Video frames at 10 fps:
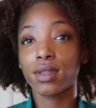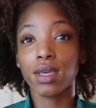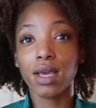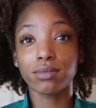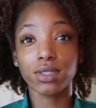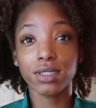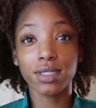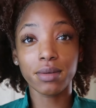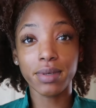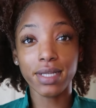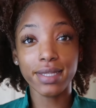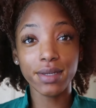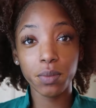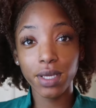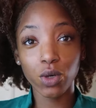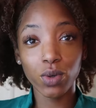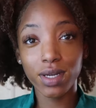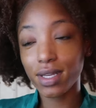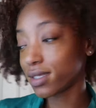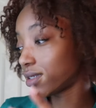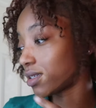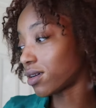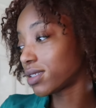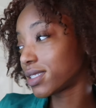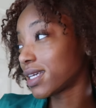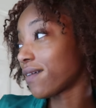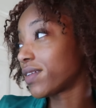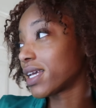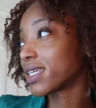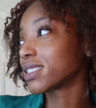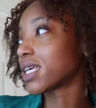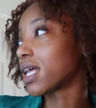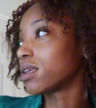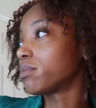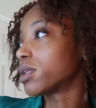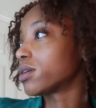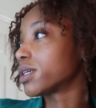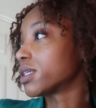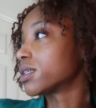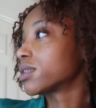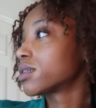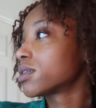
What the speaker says: I'm just gonna put a little bit on. Y'all see, I feel like it's hella blurring.